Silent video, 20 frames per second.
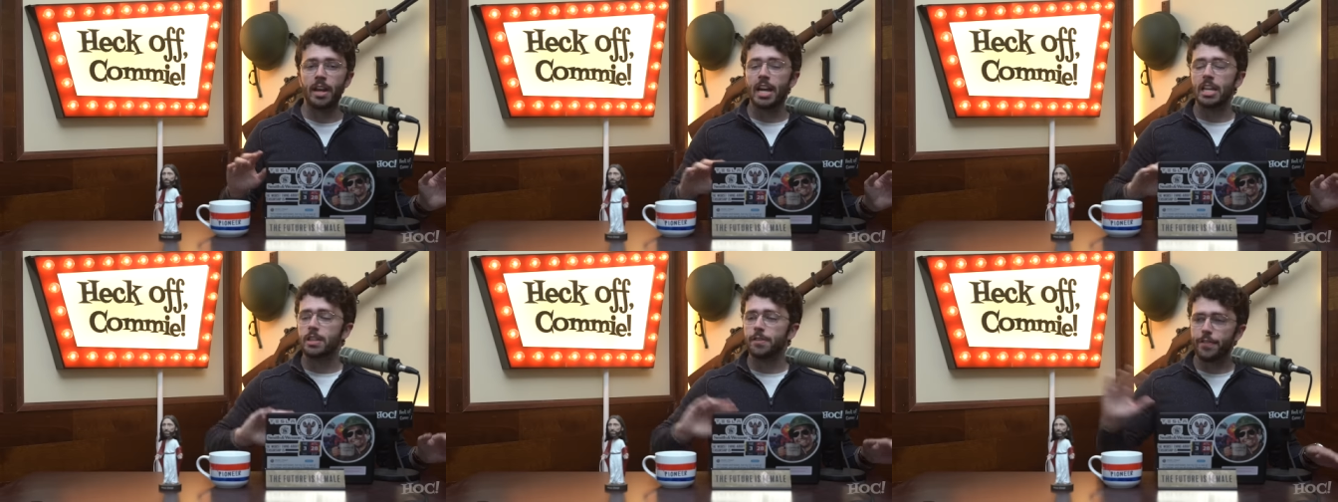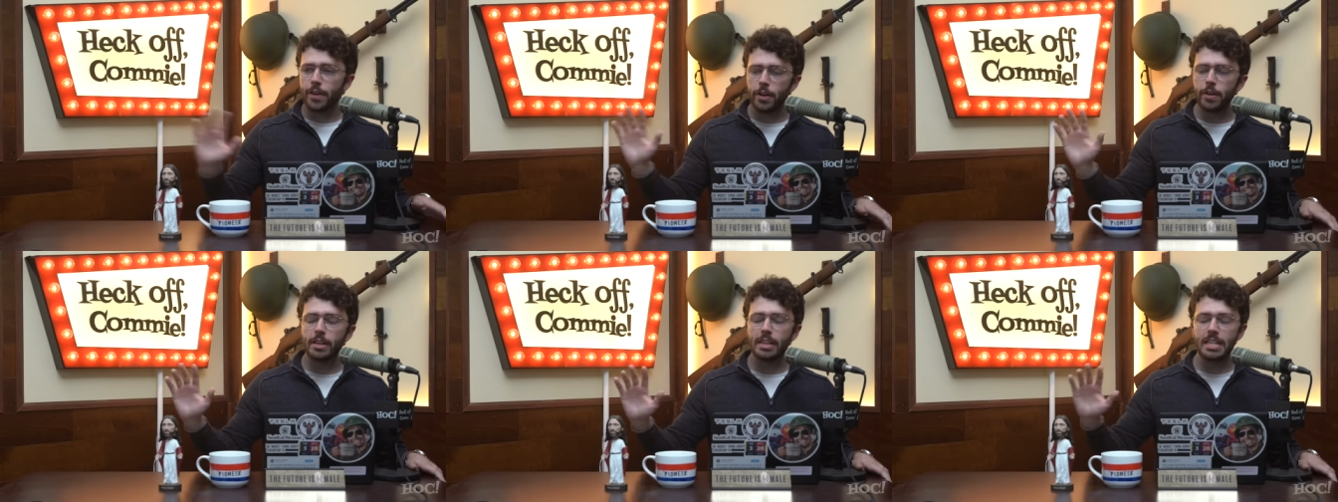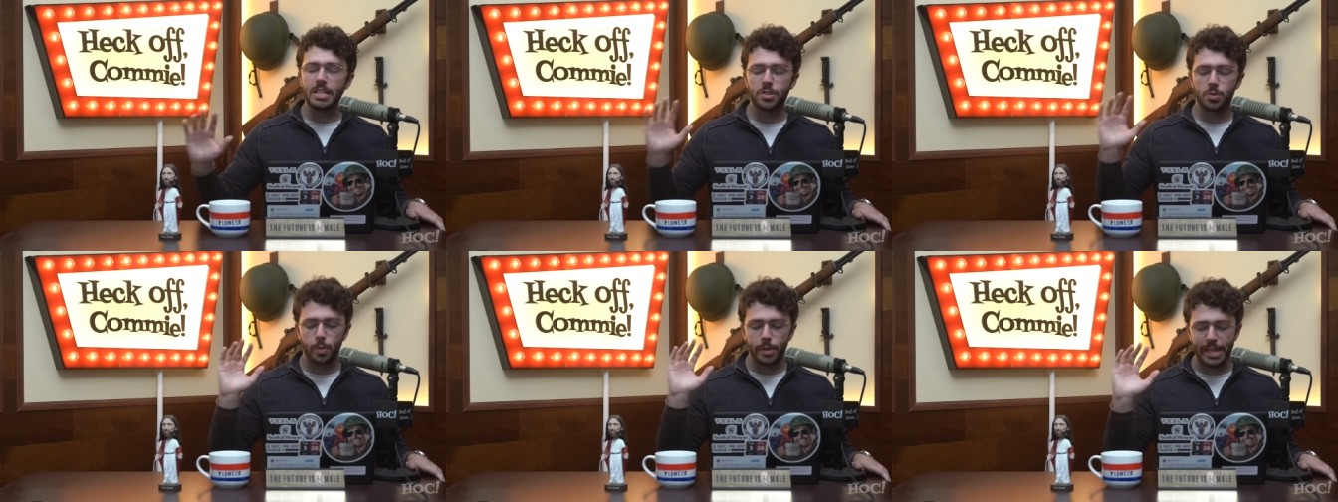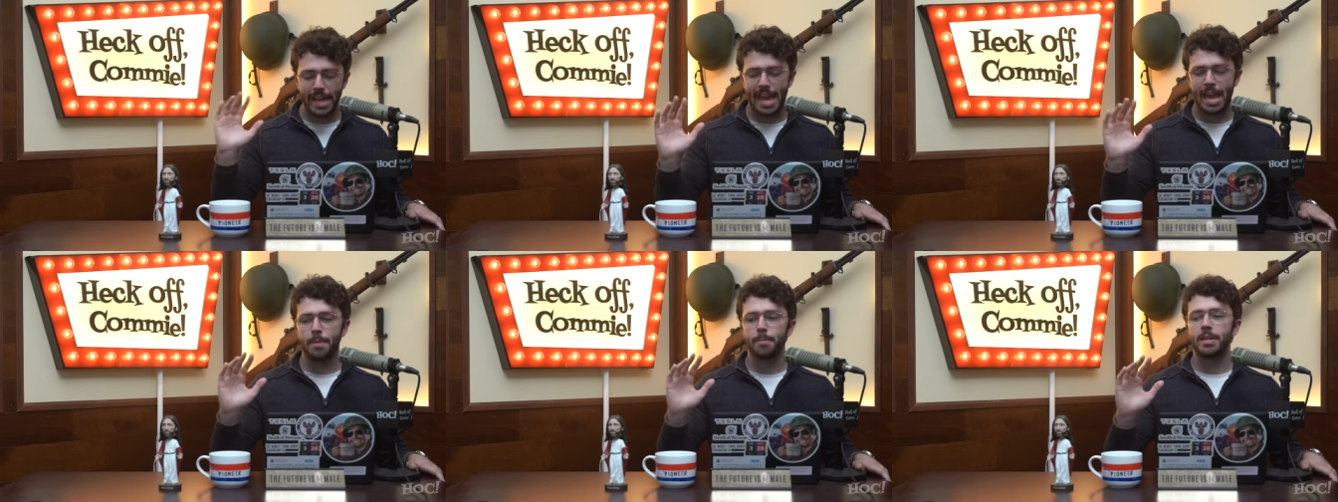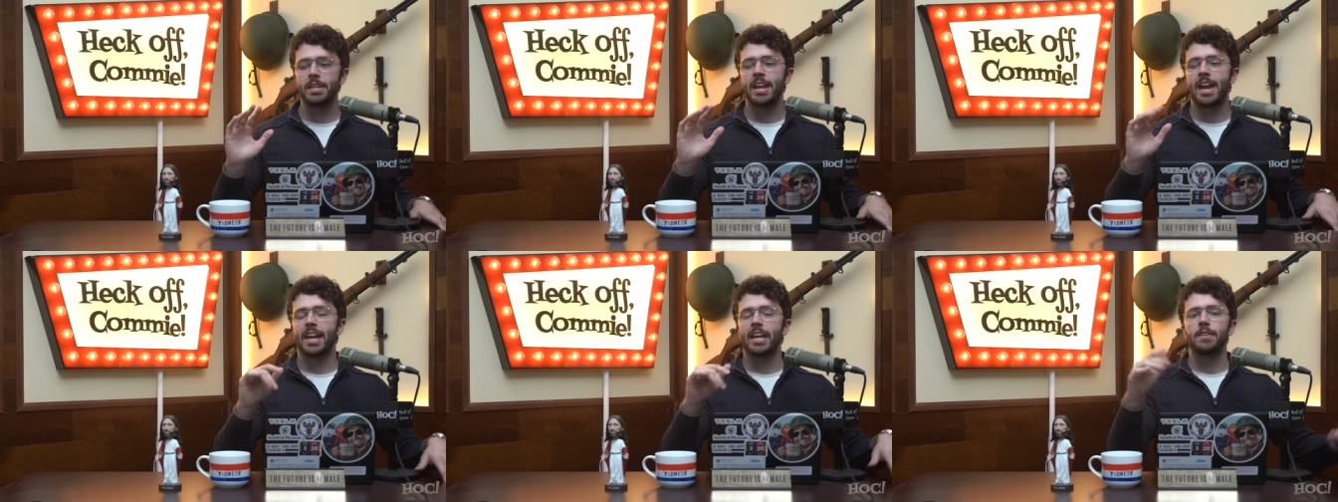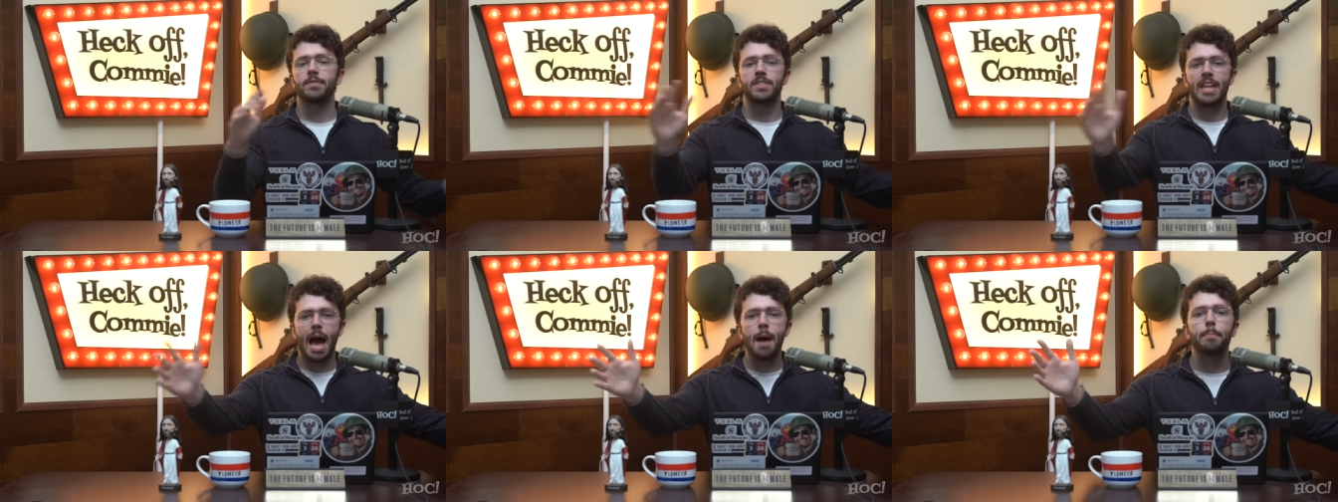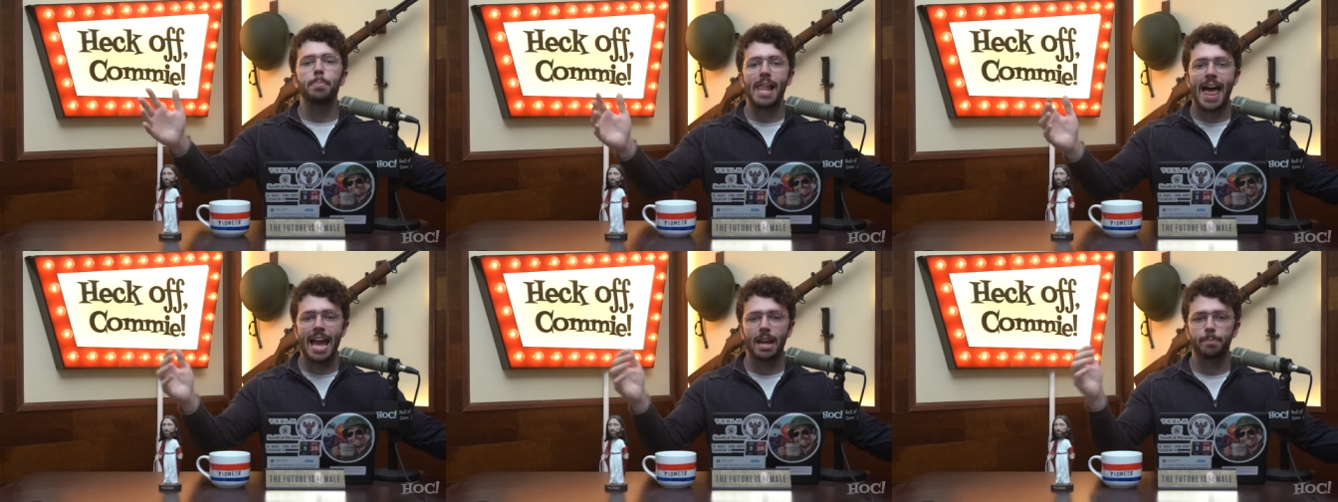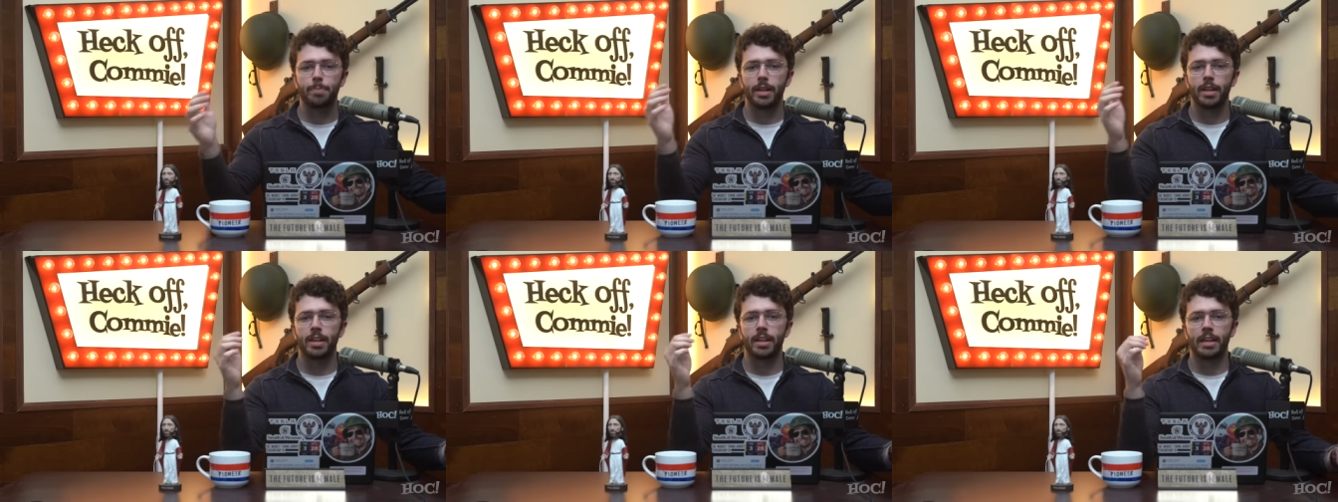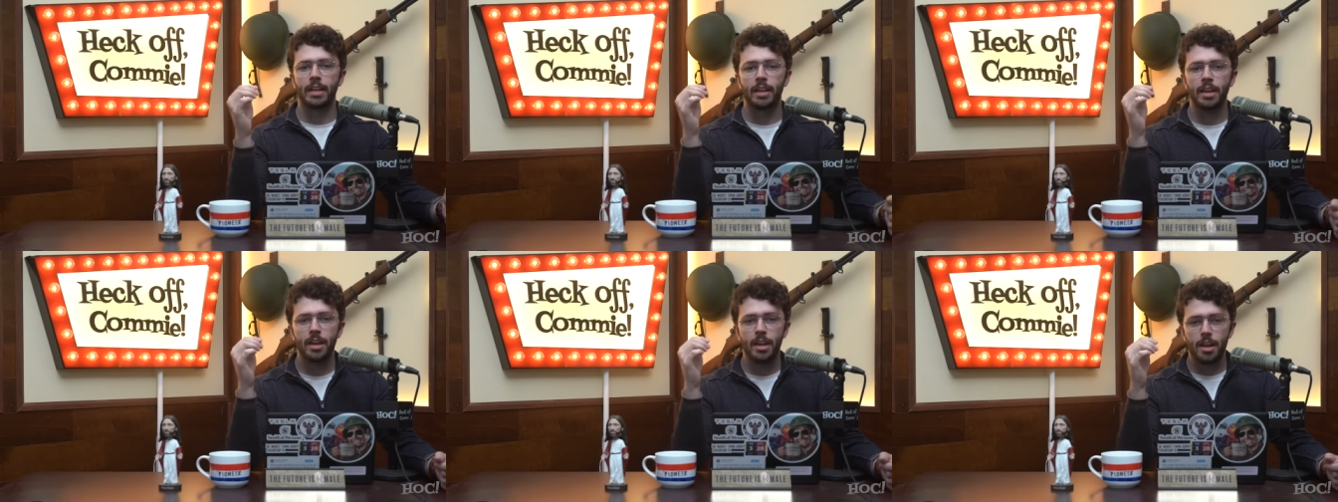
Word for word: At the very least, we can't be negative. Stop blackpilling.